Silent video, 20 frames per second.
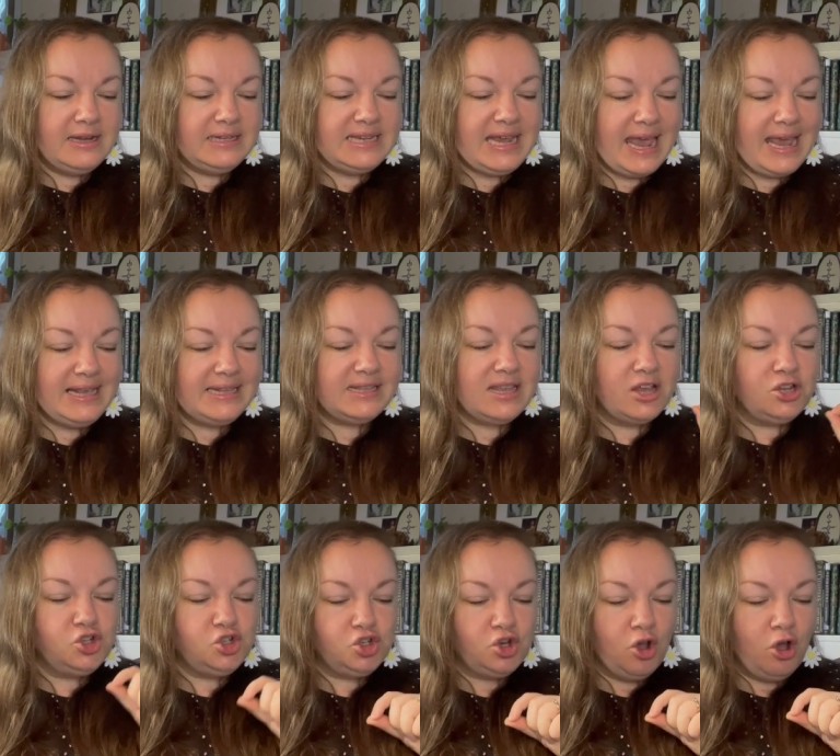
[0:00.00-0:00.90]
takes a
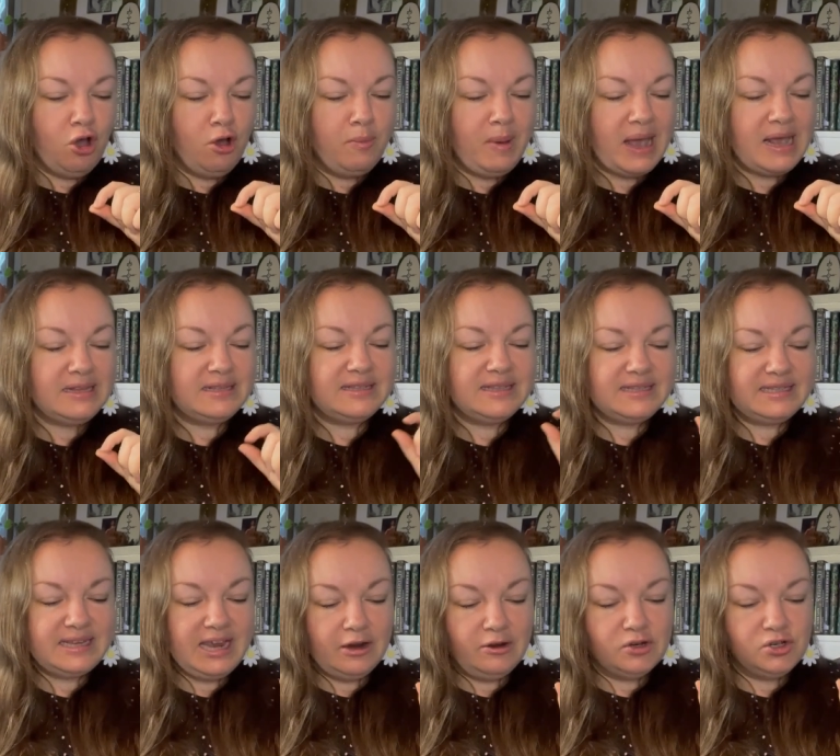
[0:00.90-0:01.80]
job as the
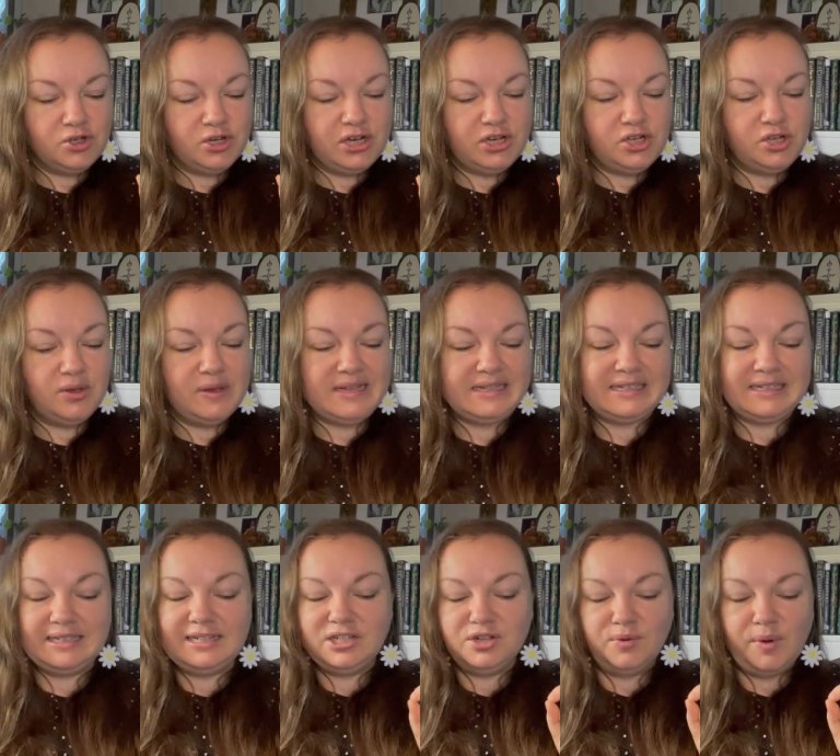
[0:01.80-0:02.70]
secretary to his
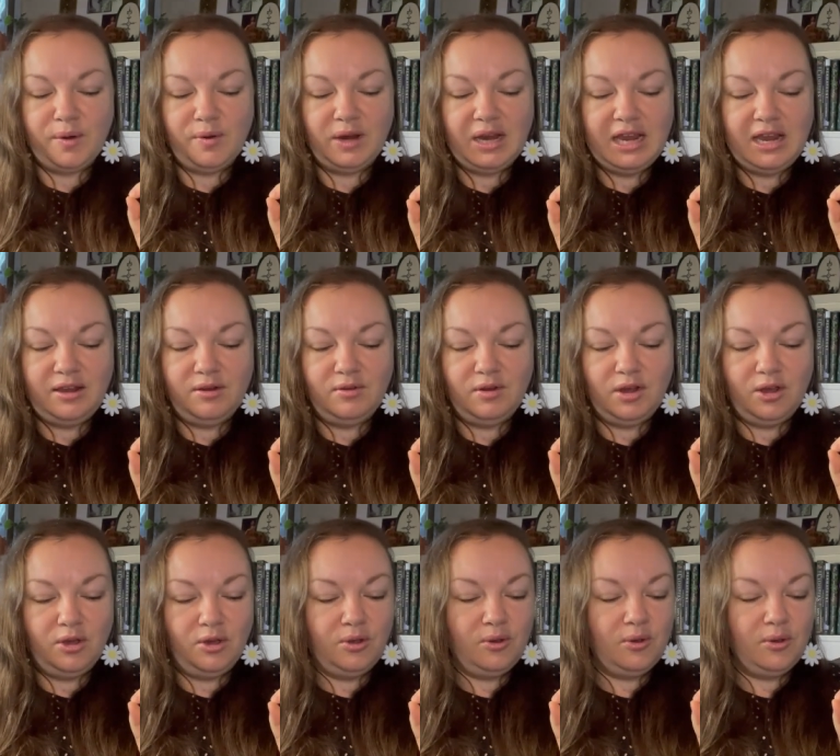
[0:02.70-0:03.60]
literary
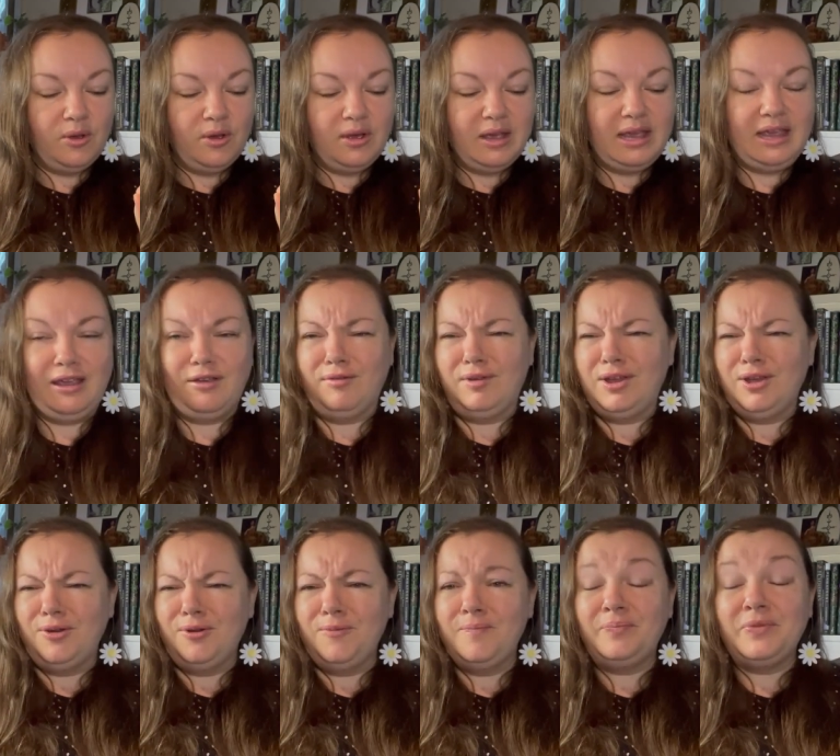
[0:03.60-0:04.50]
hero,
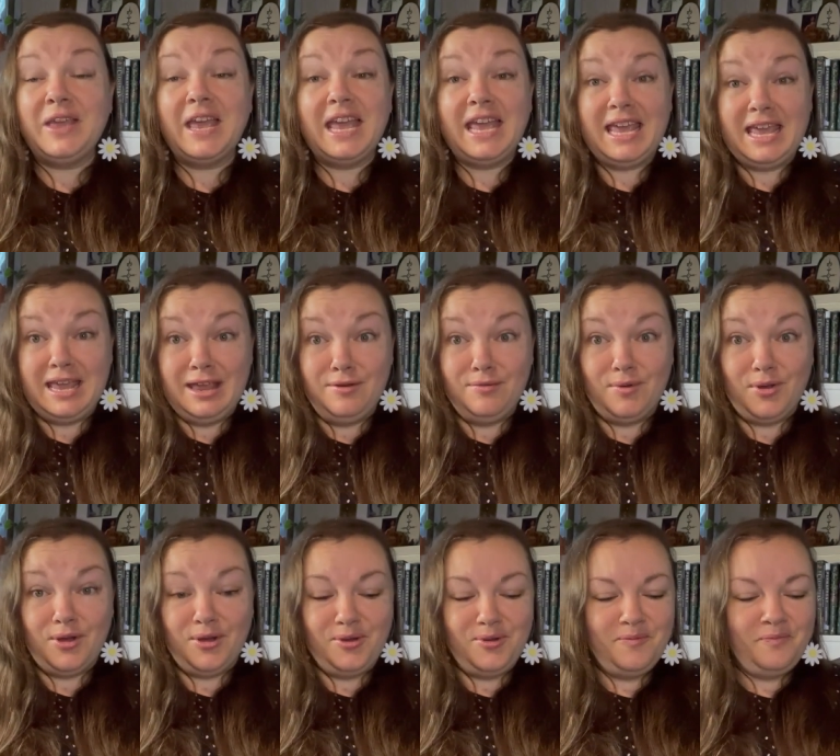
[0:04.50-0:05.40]
Hero,
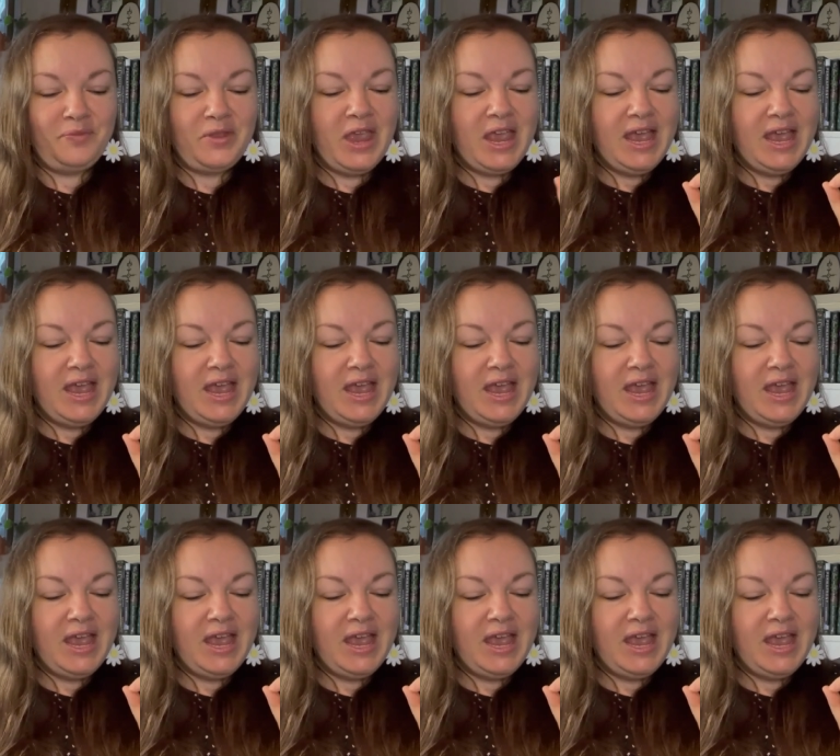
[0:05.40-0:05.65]
Hero,